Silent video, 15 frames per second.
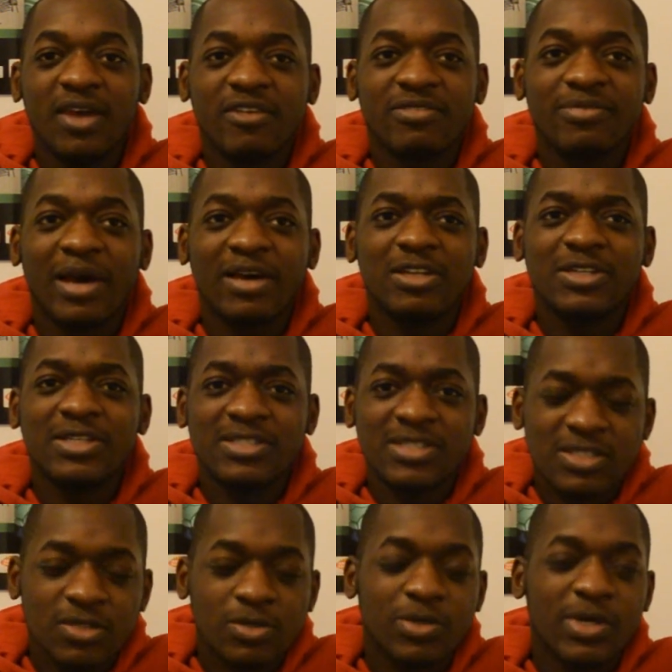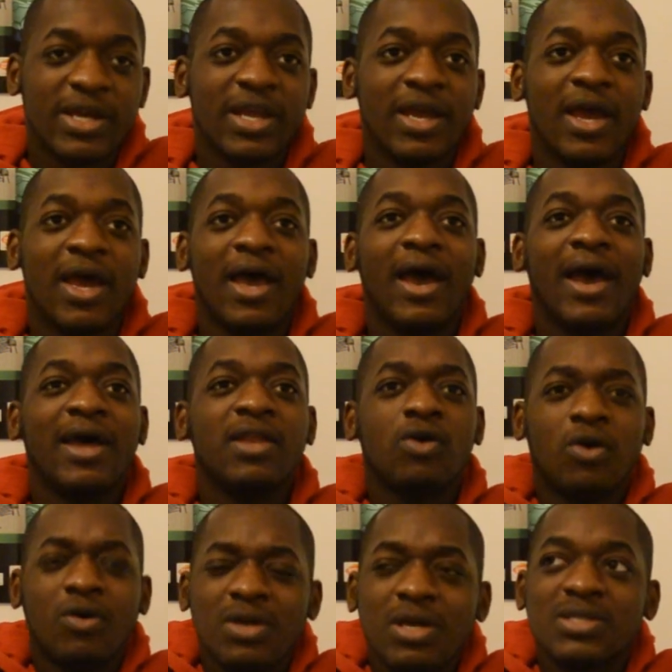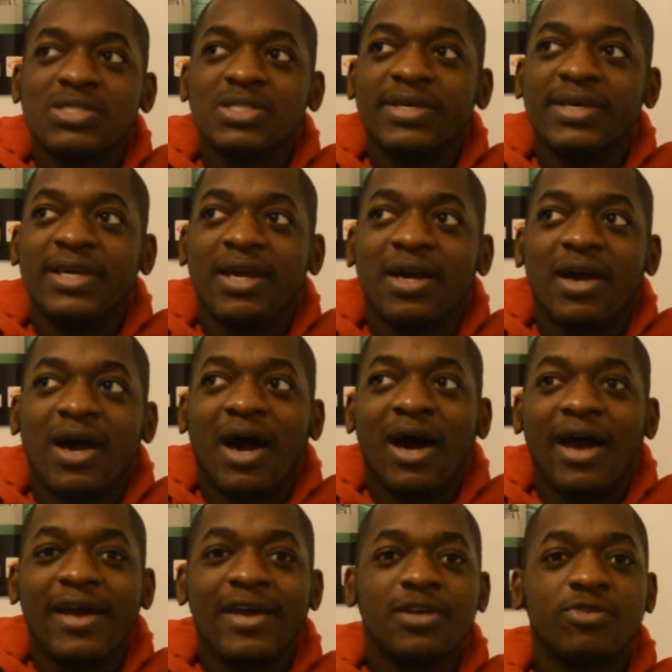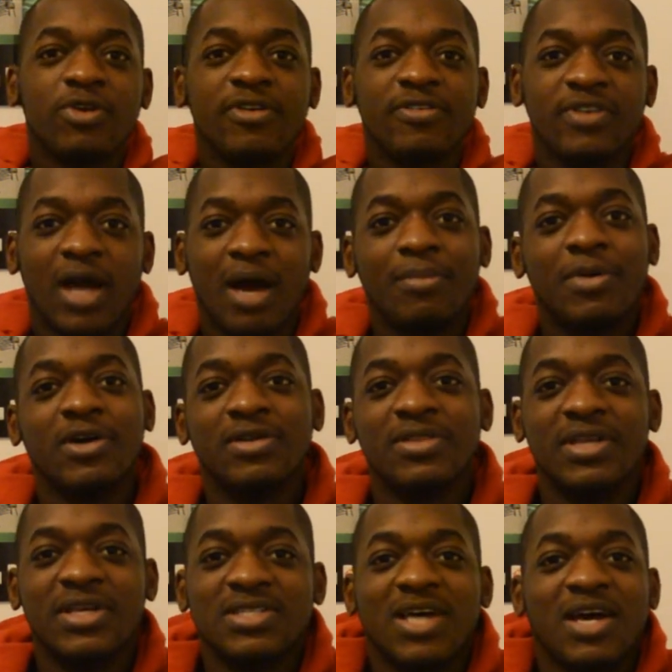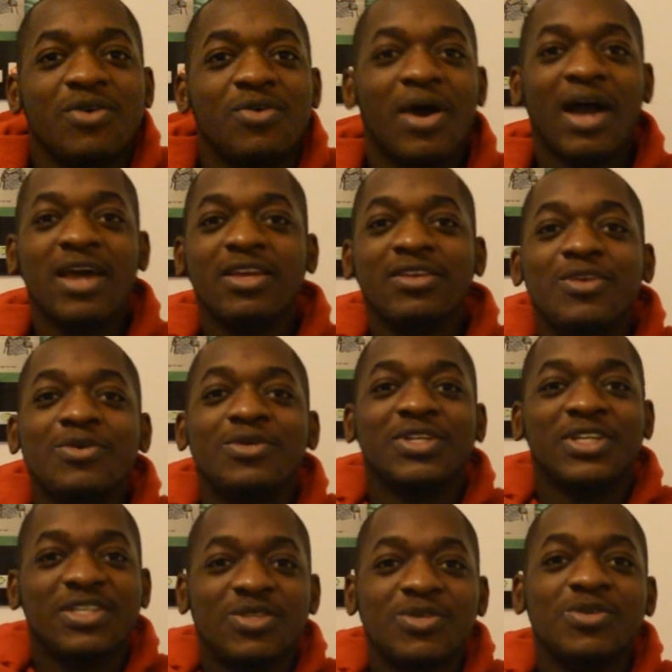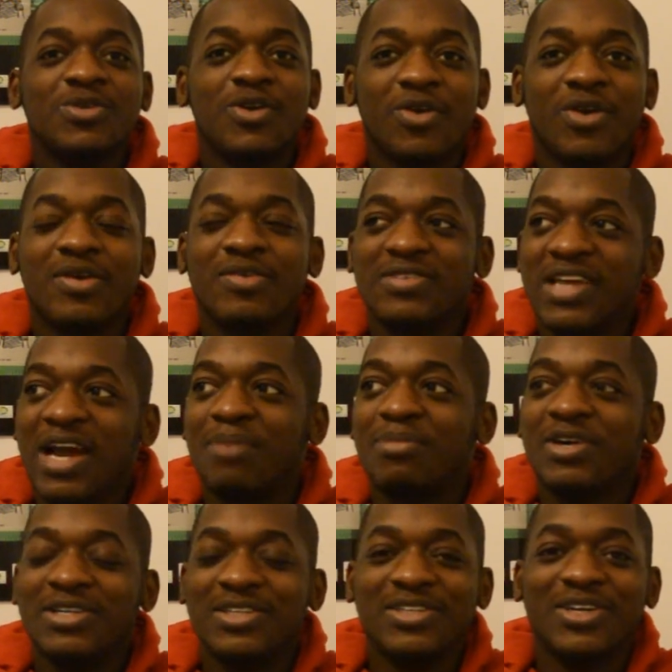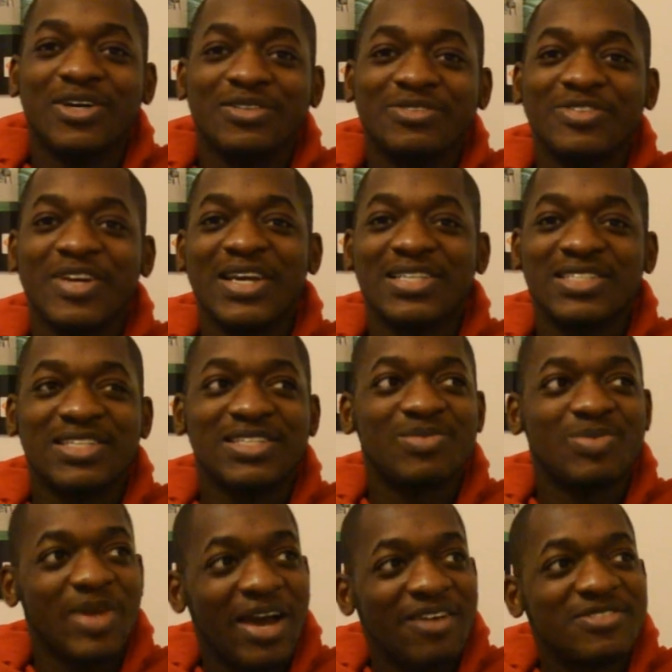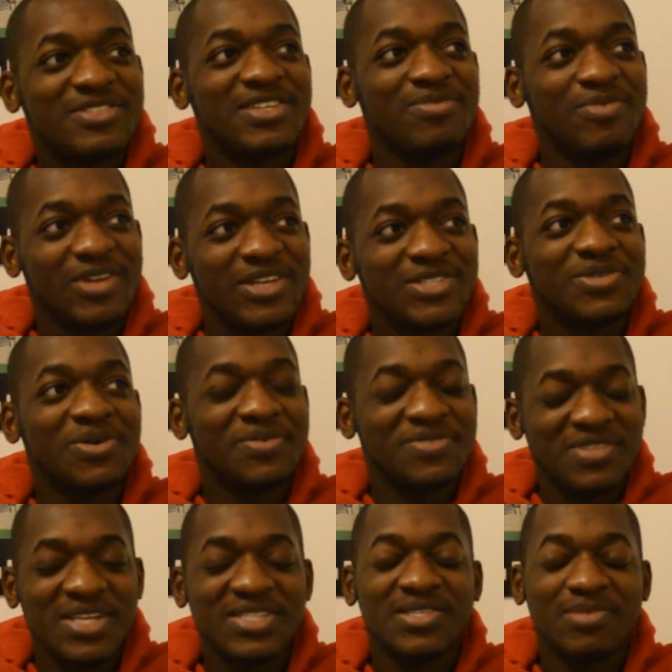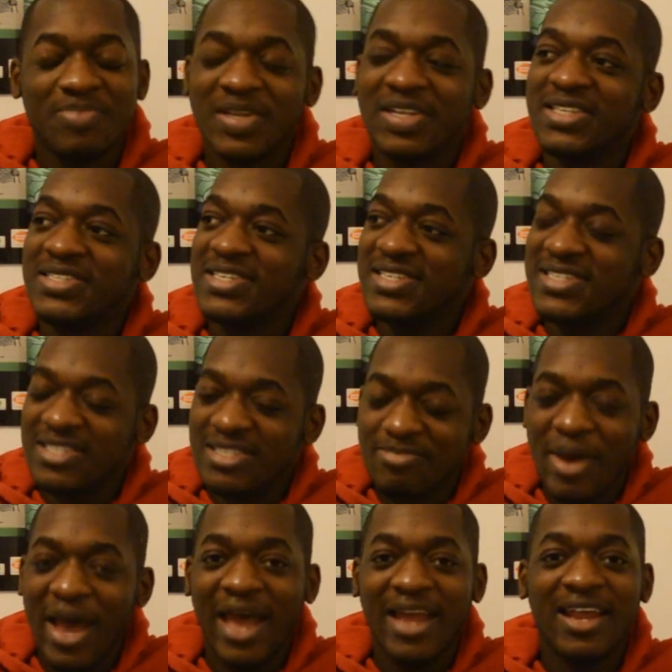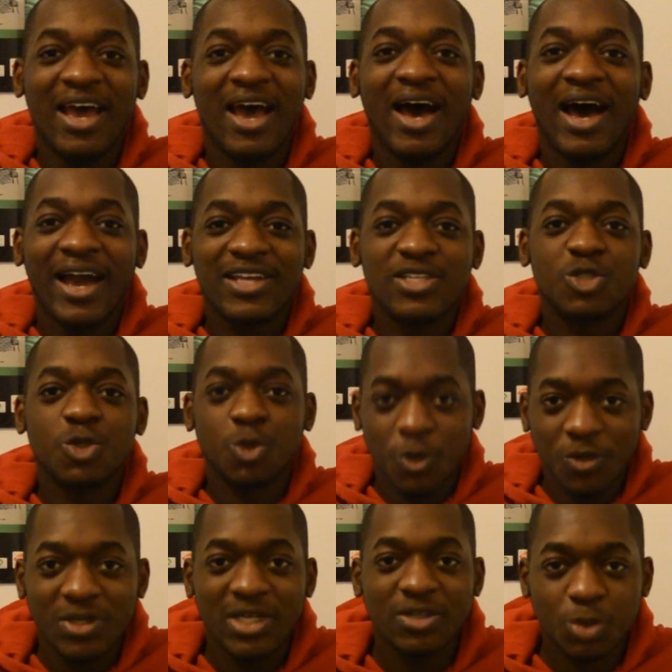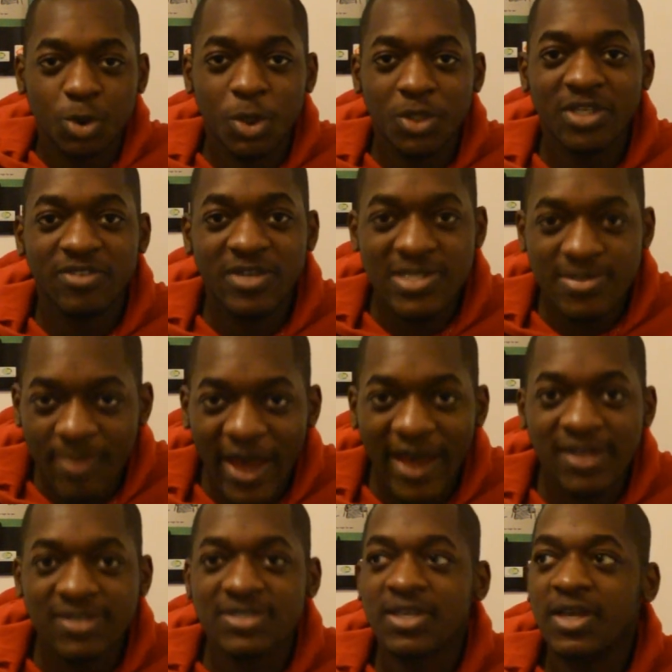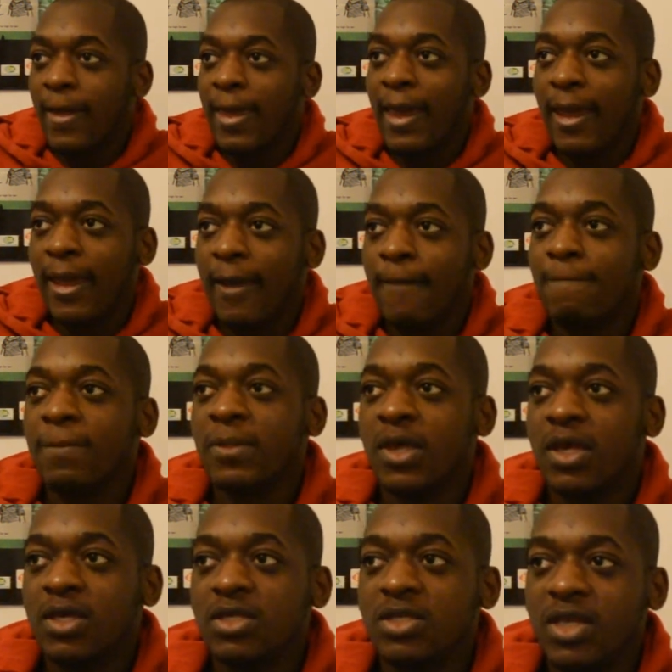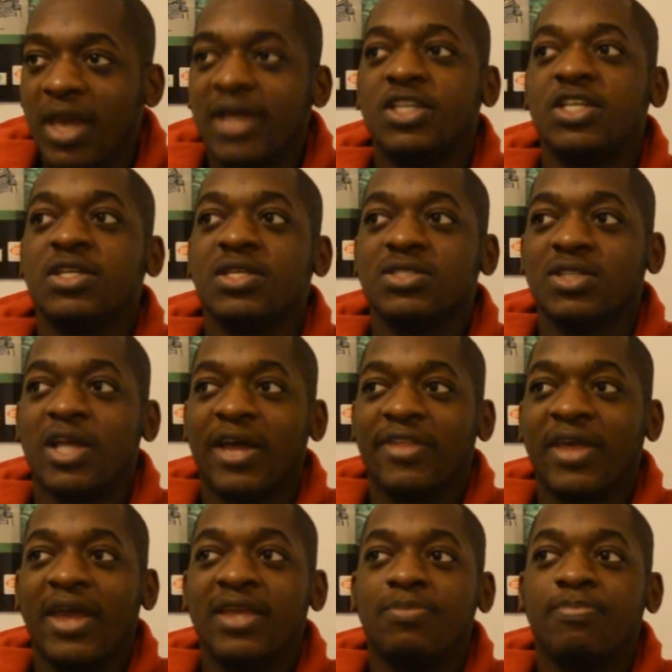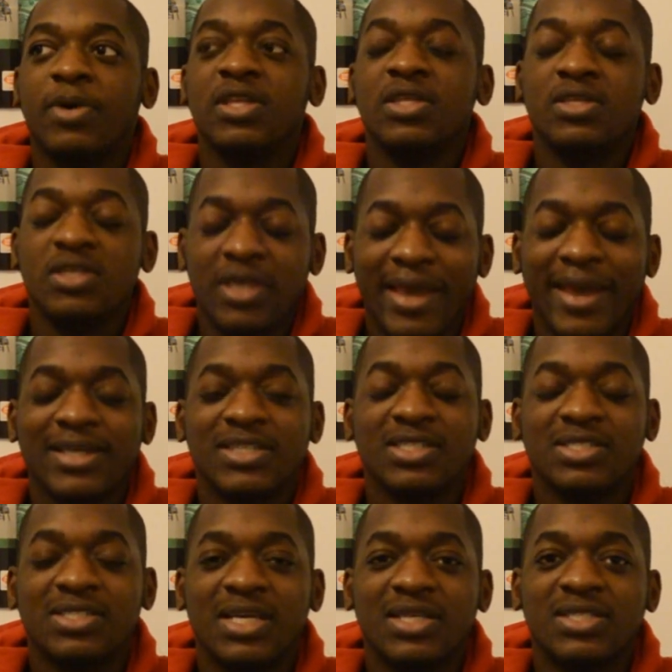And the other panelists disagree. And honestly, I agree with Yama on this. I usually do agree with Yama on a lot of things because we have similar sort of sensibilities. As a man, I can truly, truly respect. Okay, yes, she doesn't like that, but yes,